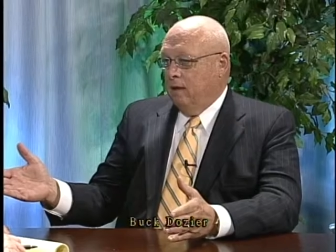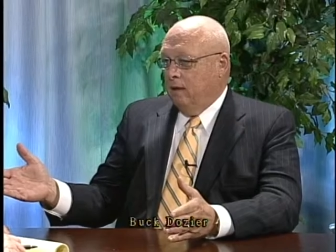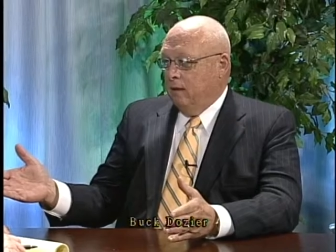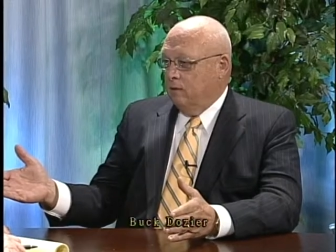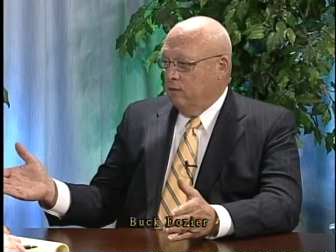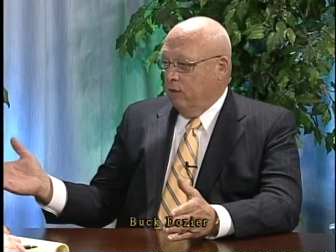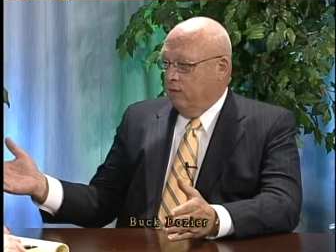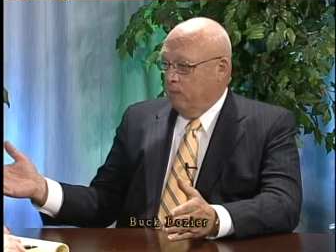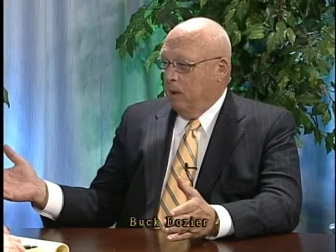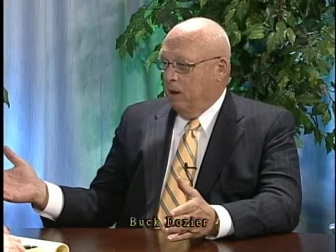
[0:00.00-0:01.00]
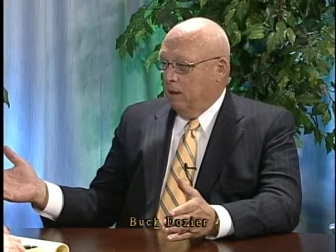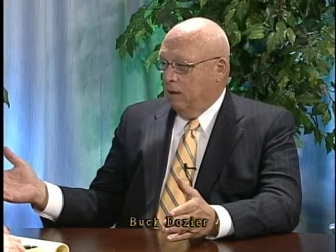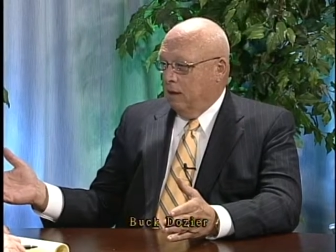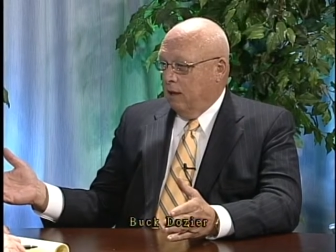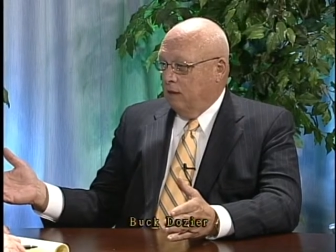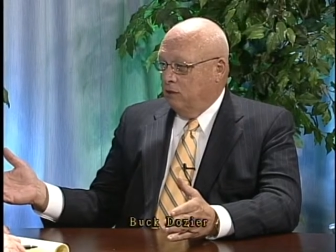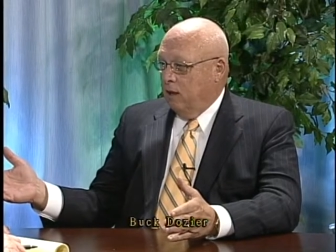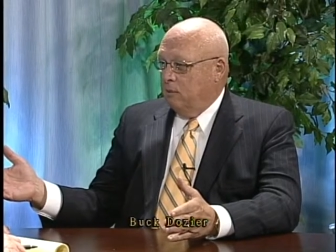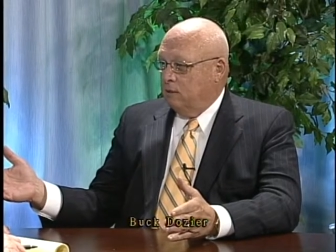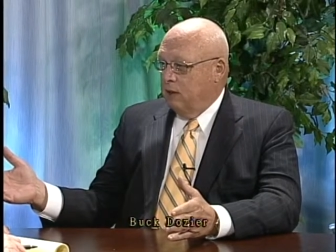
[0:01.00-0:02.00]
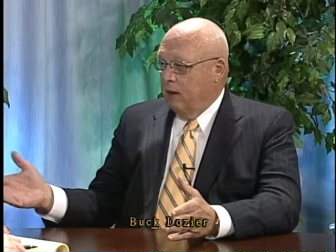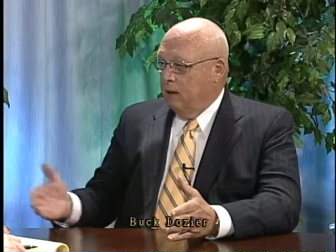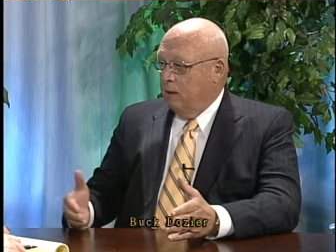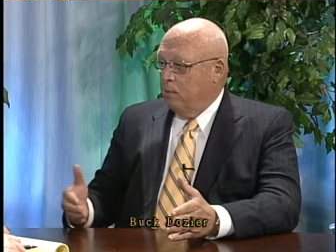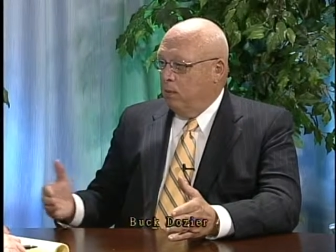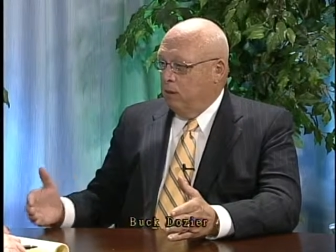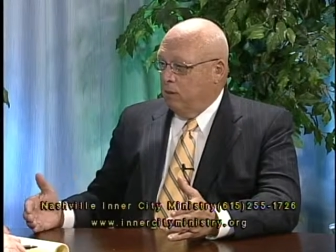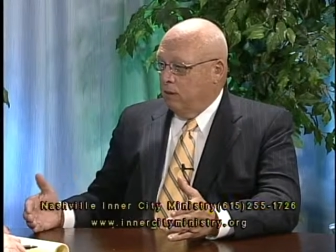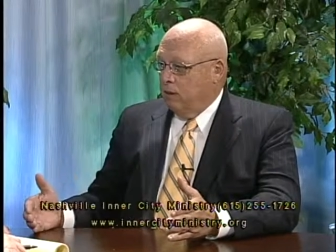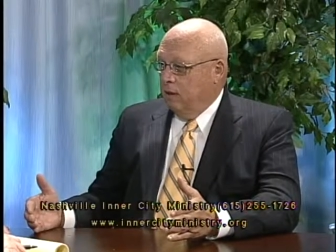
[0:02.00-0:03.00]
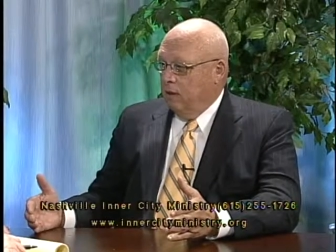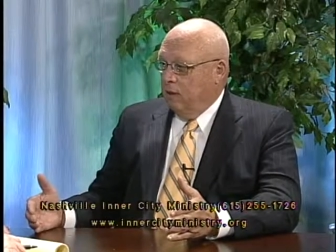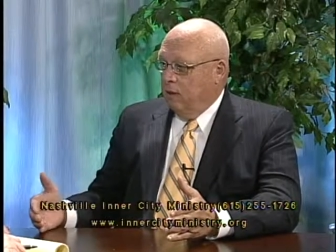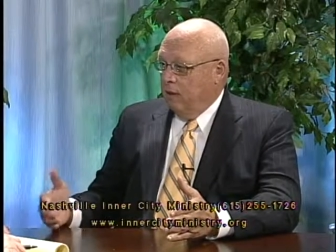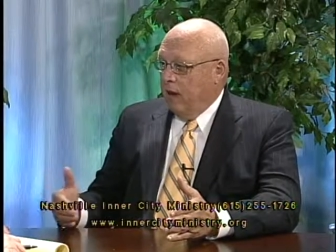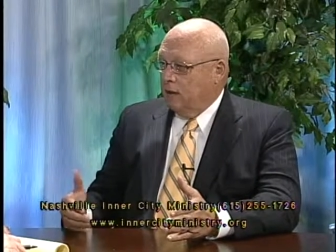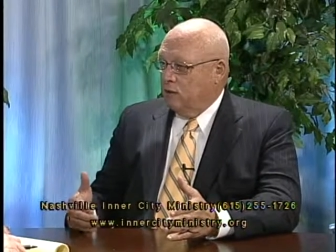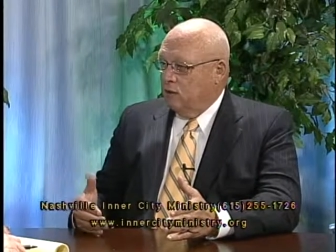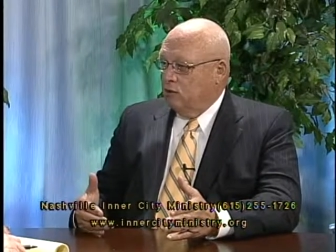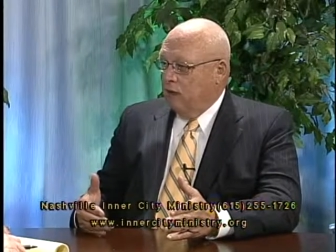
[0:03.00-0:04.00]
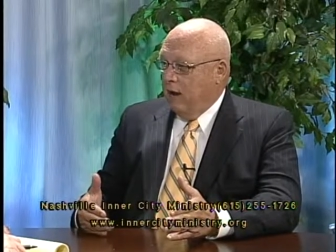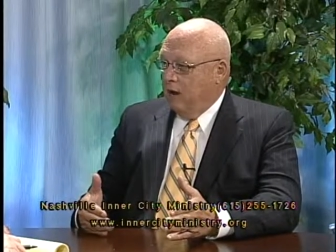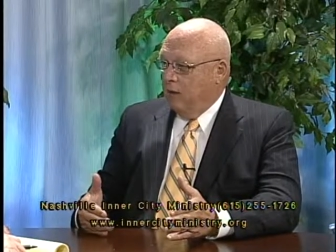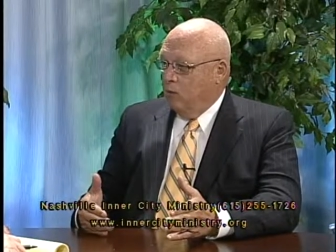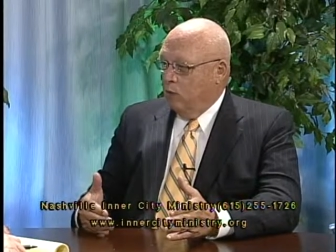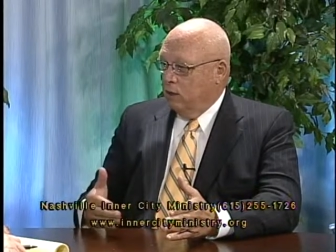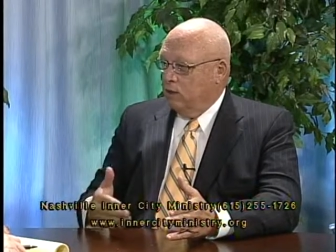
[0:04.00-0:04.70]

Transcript: uh, Story of America. In Jamestown and in Plymouth, they actually tried the one